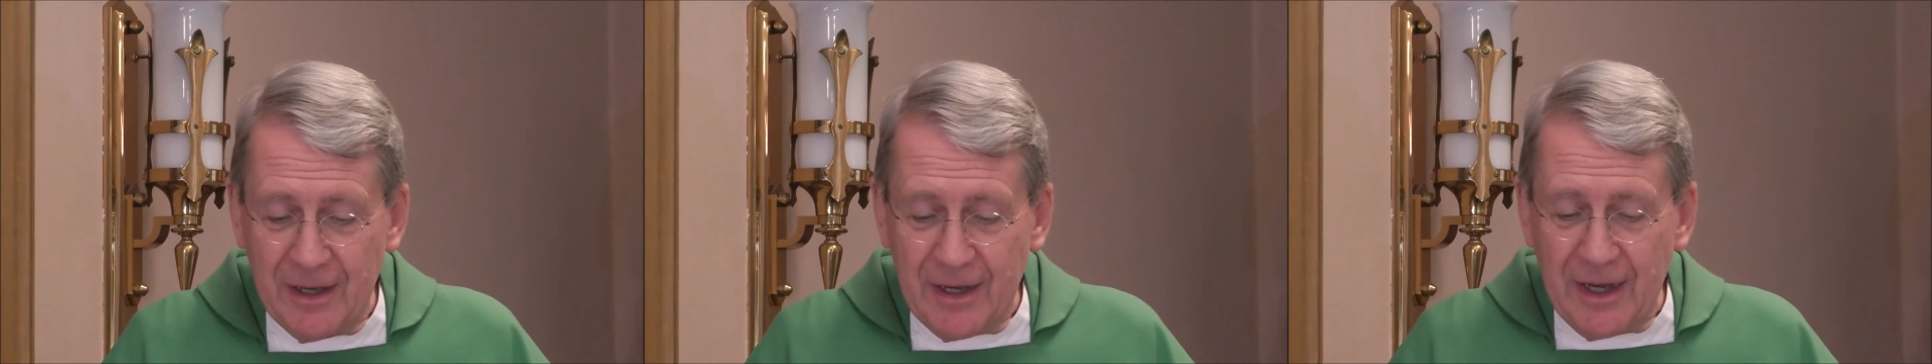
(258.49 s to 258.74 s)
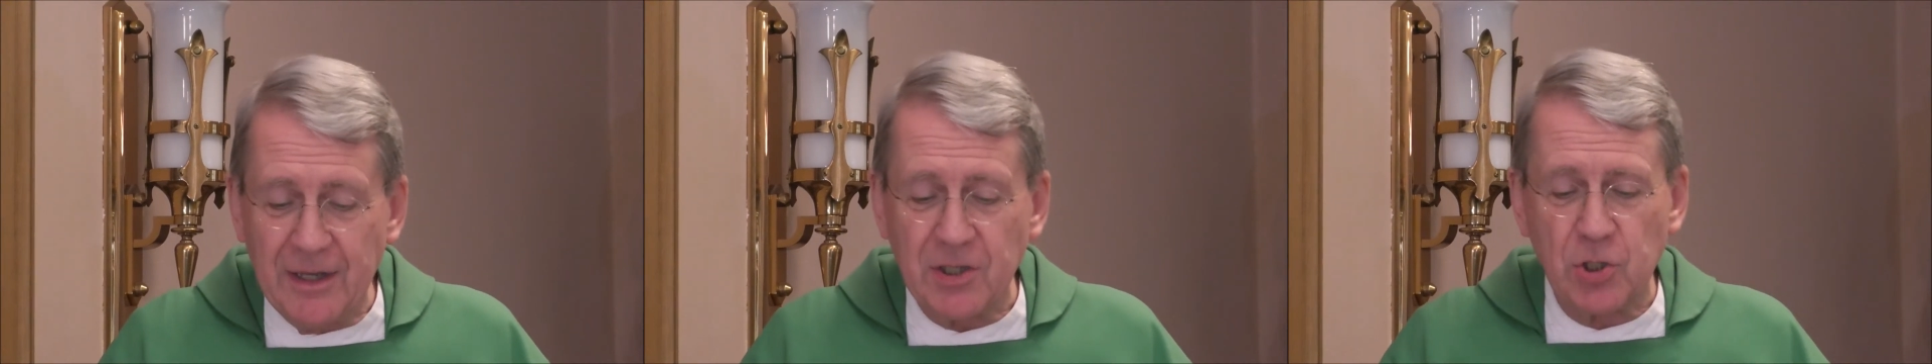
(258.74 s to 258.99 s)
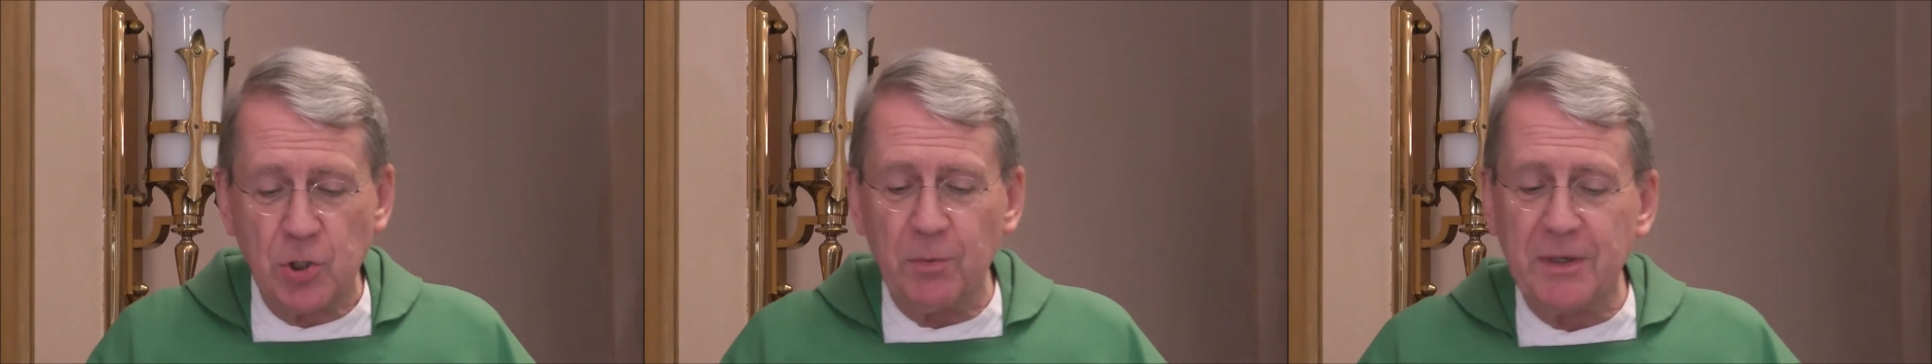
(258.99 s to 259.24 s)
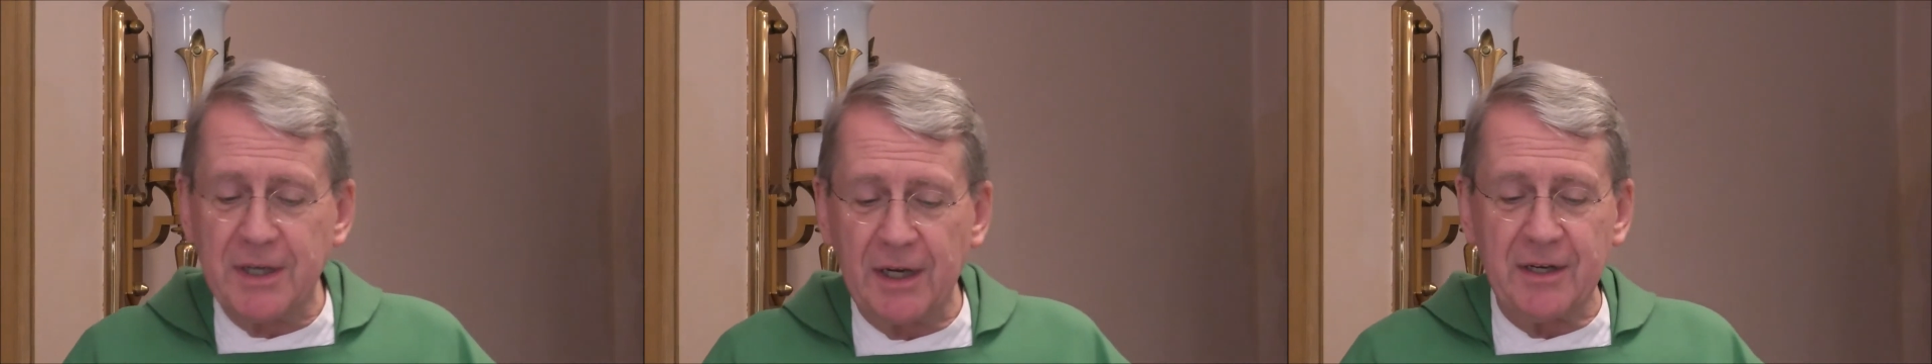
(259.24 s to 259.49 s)
It is too
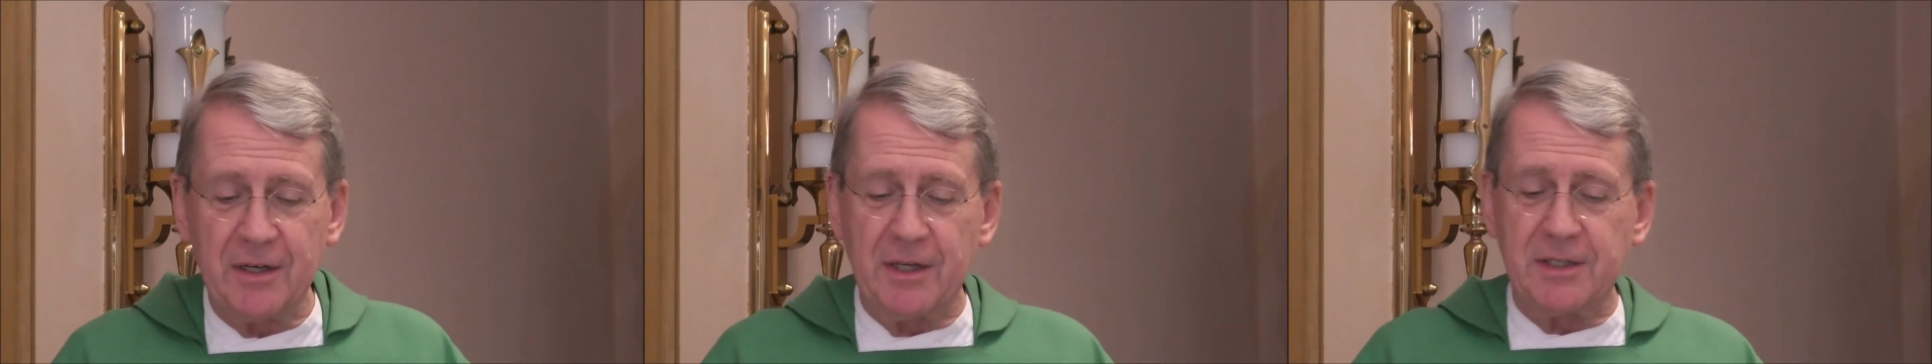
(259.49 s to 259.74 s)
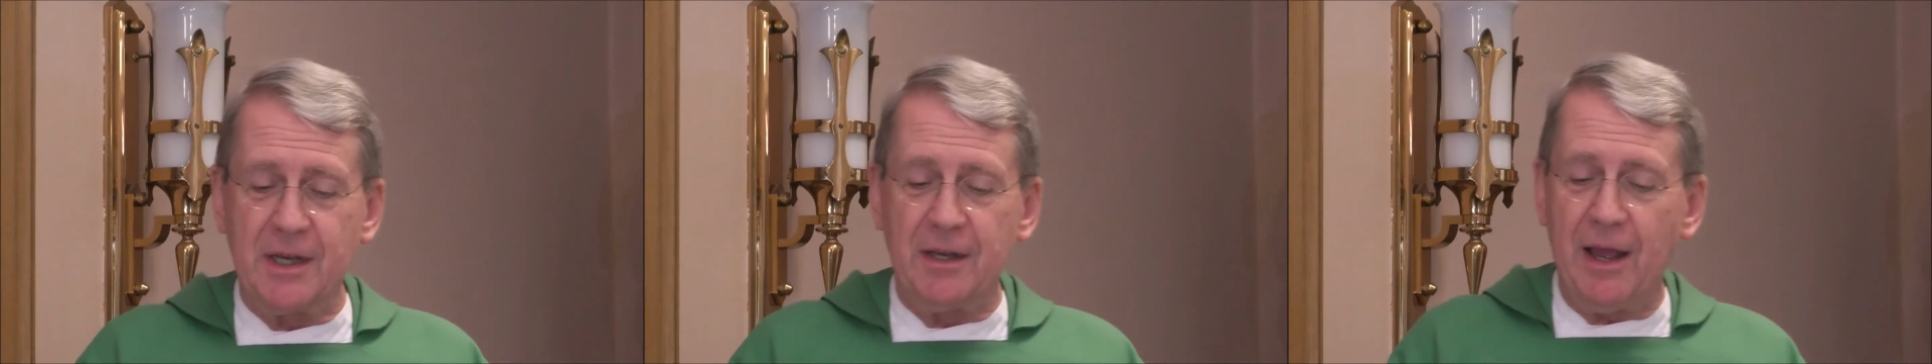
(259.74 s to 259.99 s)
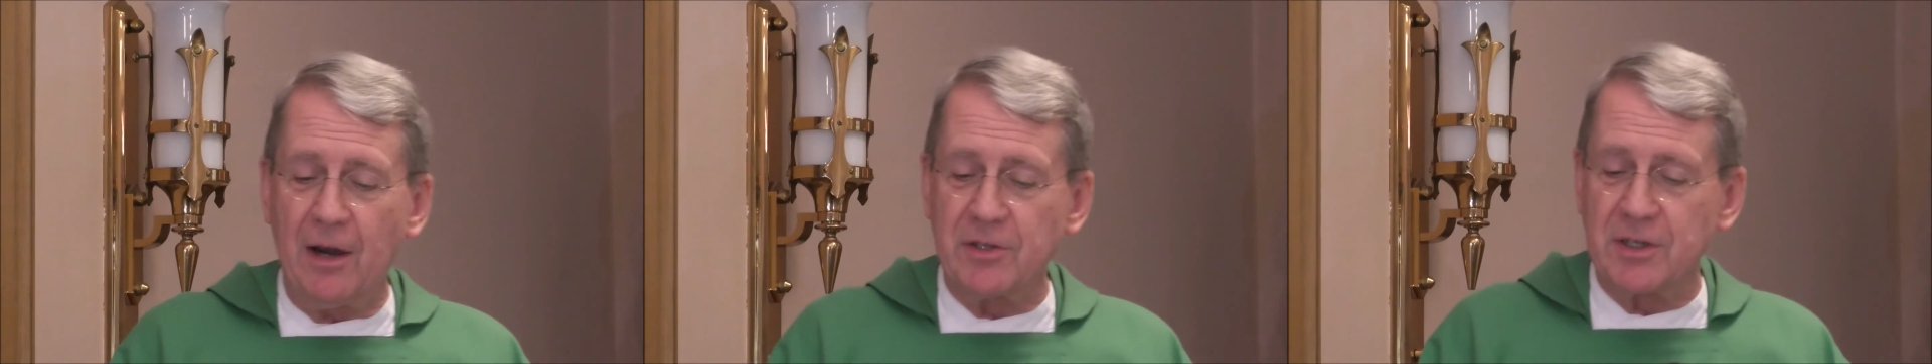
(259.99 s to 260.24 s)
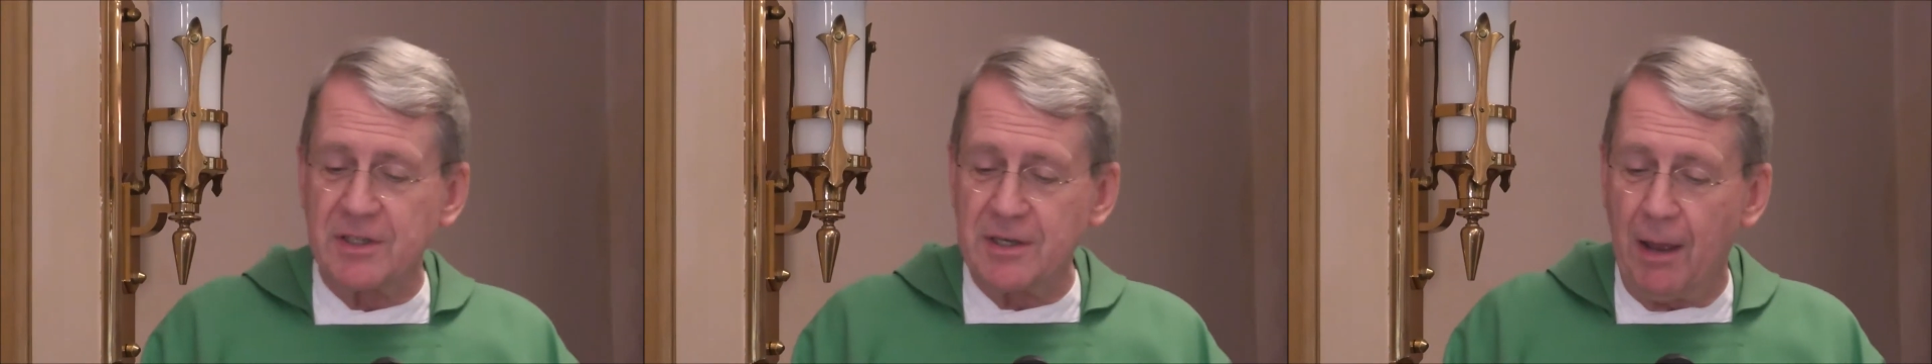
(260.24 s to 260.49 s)
ridiculously large
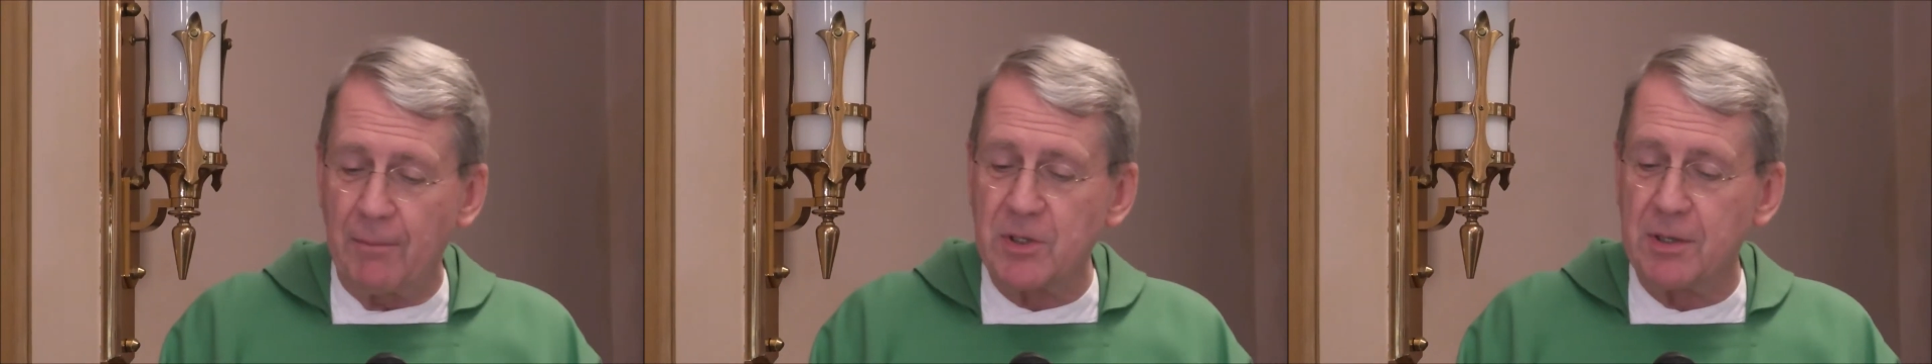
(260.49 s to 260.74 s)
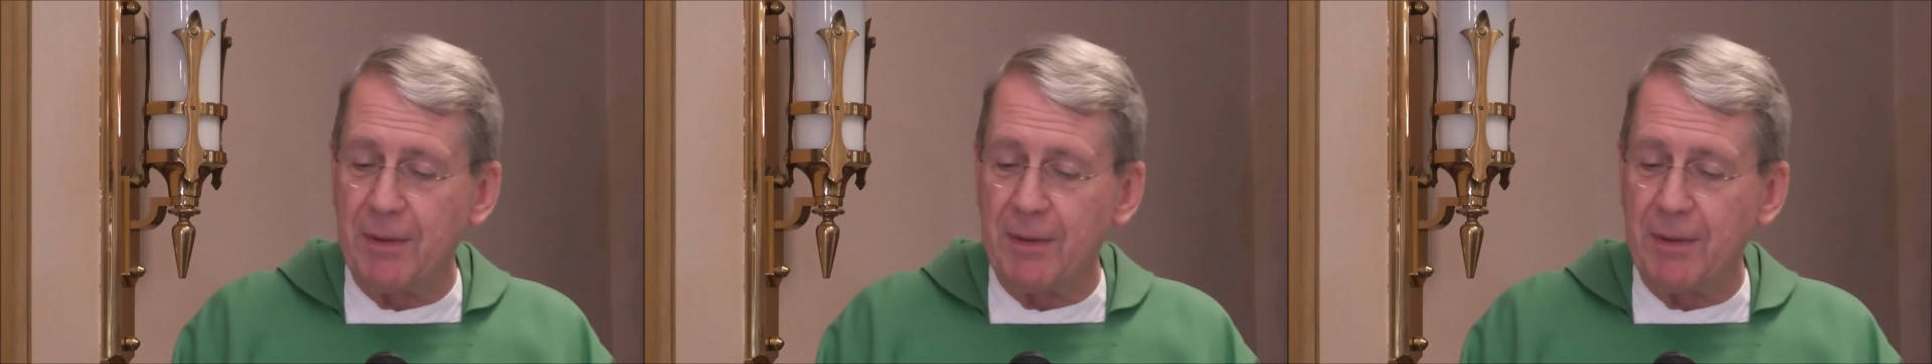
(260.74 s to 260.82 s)
a sum to